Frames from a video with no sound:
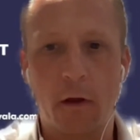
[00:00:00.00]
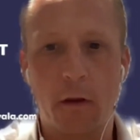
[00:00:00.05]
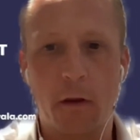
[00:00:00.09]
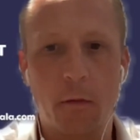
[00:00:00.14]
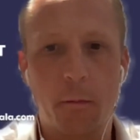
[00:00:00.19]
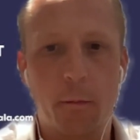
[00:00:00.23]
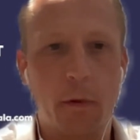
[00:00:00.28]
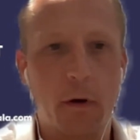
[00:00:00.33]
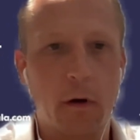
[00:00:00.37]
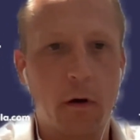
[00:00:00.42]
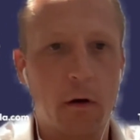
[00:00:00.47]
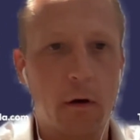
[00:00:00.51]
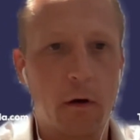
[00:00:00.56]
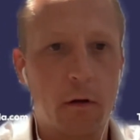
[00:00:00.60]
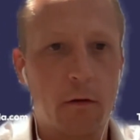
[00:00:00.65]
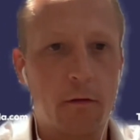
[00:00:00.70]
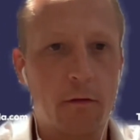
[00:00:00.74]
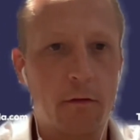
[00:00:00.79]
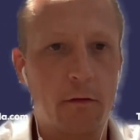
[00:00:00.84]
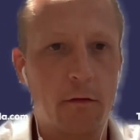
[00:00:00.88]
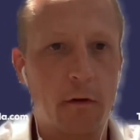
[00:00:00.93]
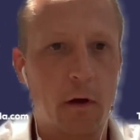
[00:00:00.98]
of other
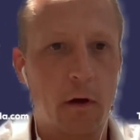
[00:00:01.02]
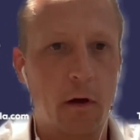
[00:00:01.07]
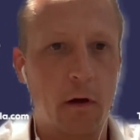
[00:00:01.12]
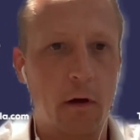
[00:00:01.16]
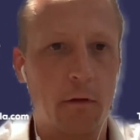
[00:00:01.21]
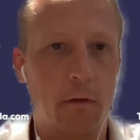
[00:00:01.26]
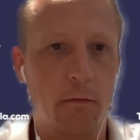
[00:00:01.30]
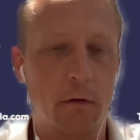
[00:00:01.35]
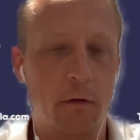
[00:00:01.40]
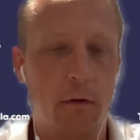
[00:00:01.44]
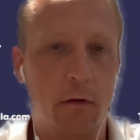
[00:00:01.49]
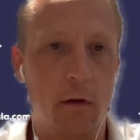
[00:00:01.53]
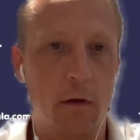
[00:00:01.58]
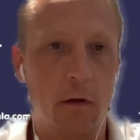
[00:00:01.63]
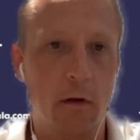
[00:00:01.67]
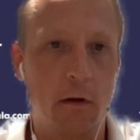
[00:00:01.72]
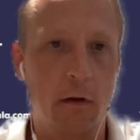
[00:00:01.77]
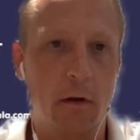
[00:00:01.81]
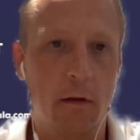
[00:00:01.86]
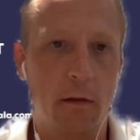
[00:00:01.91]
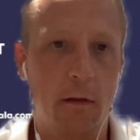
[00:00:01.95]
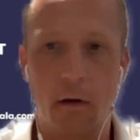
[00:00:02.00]
perks
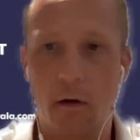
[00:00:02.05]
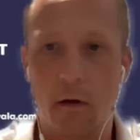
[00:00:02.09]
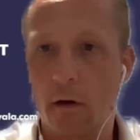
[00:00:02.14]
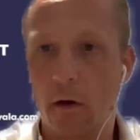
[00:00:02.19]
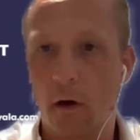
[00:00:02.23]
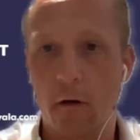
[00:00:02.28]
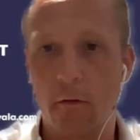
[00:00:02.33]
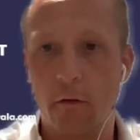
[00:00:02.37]
that